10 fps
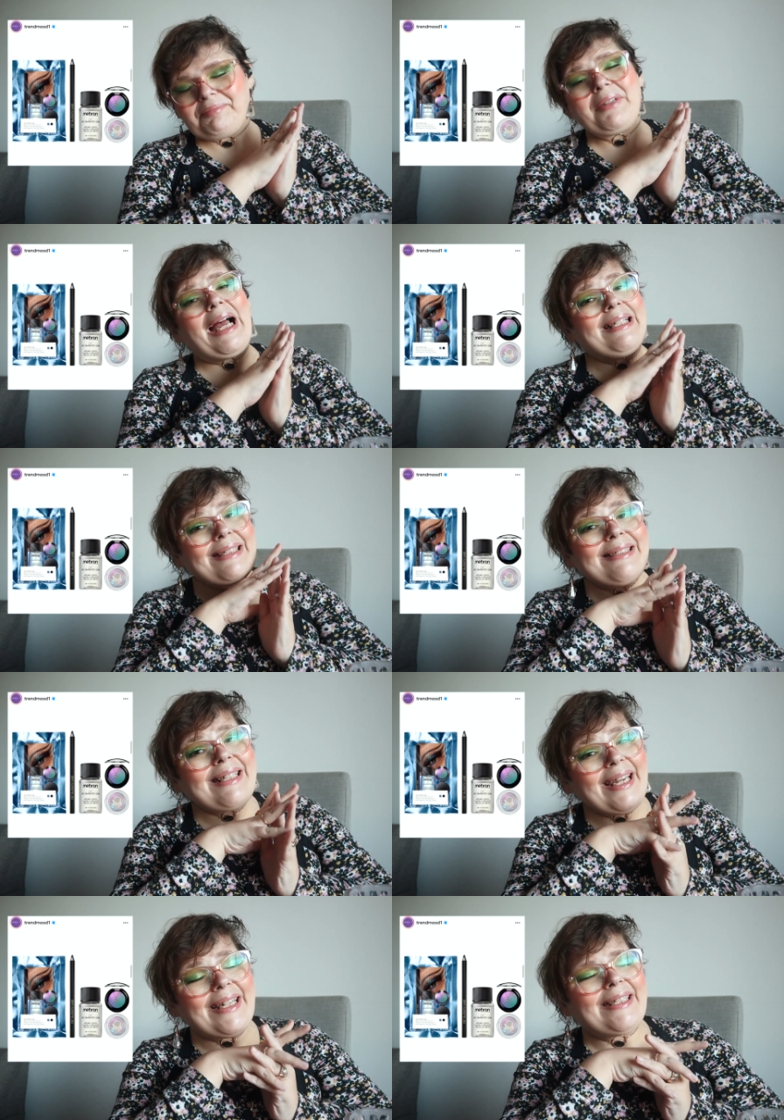And this
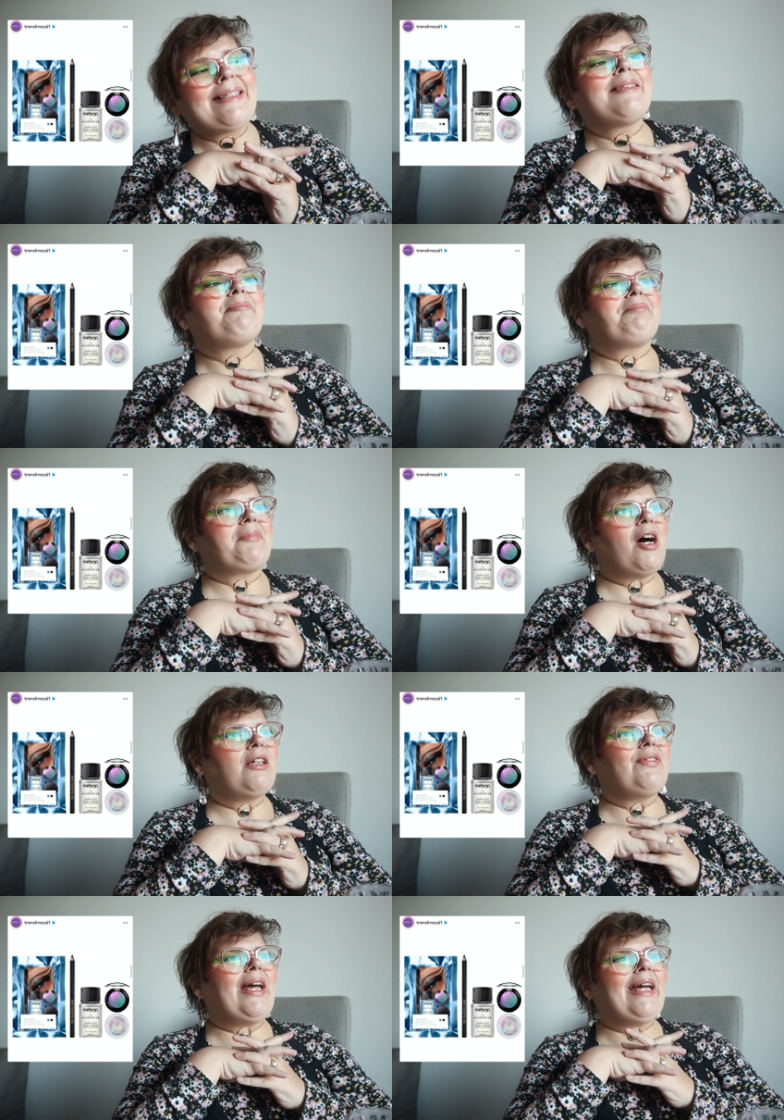kit
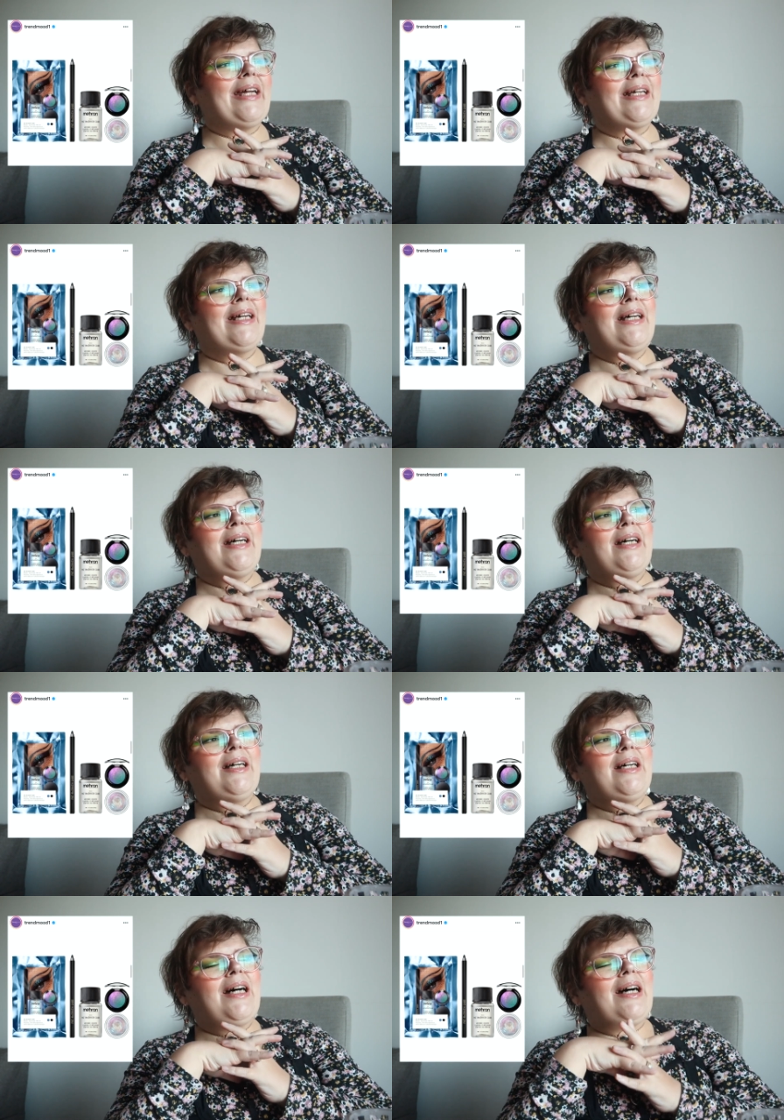of a
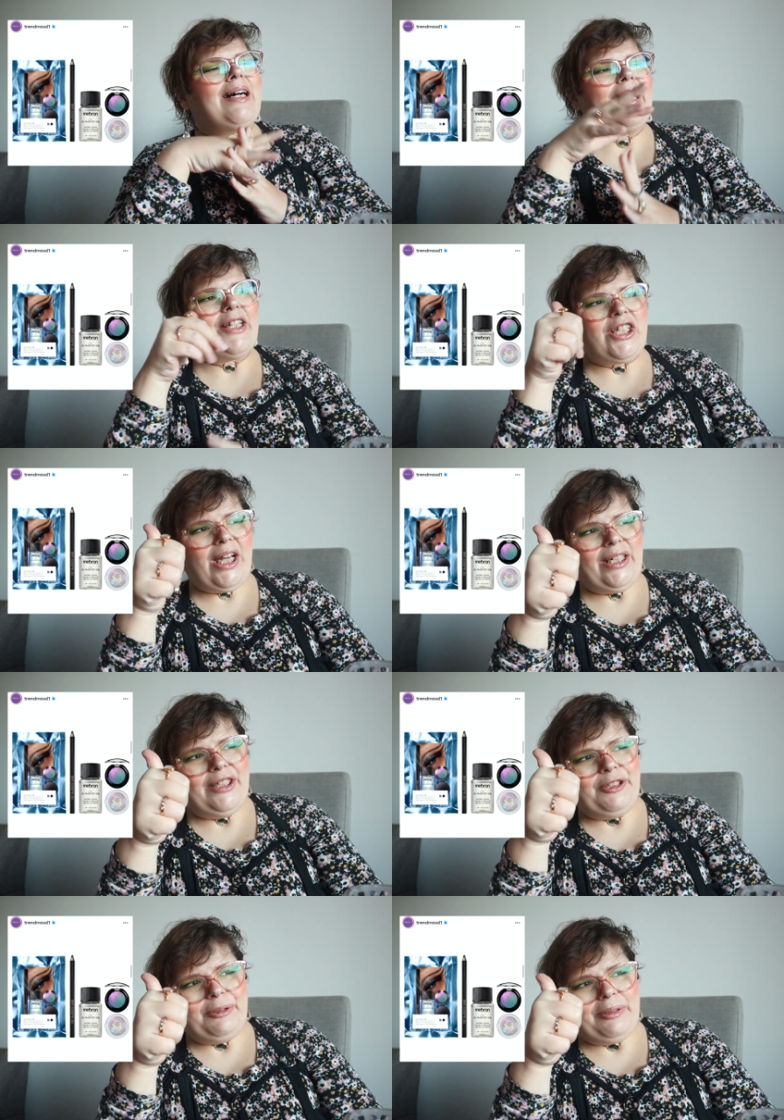
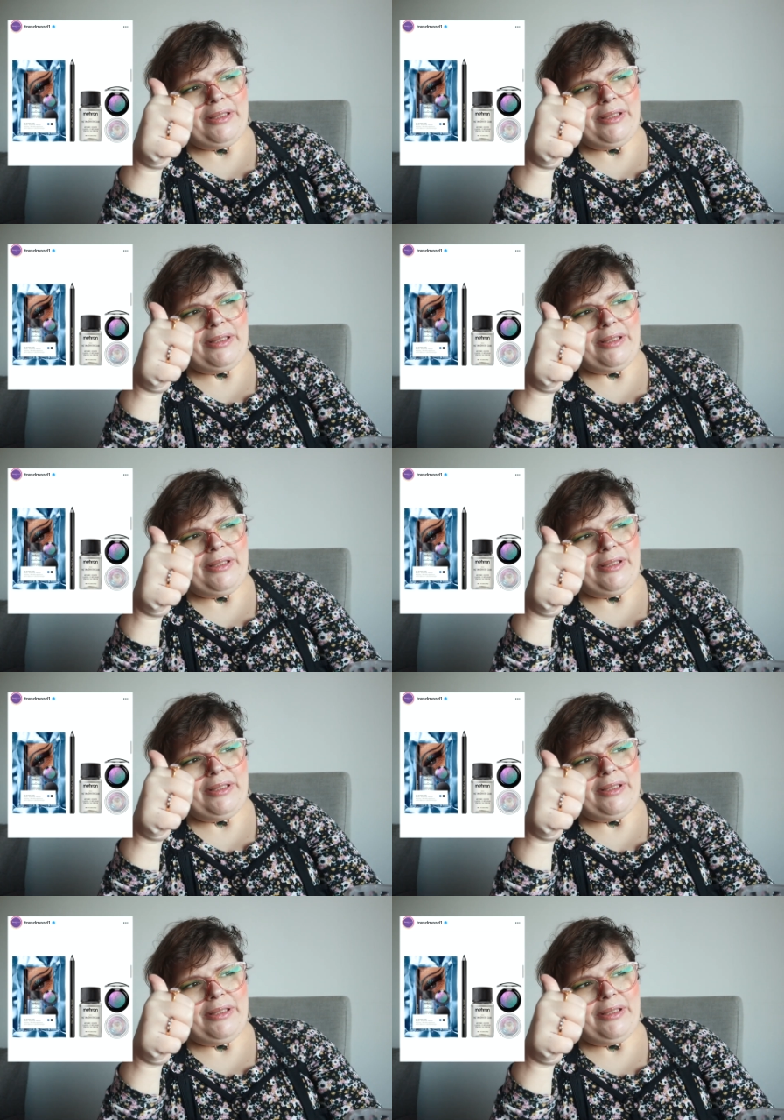eyeshadow,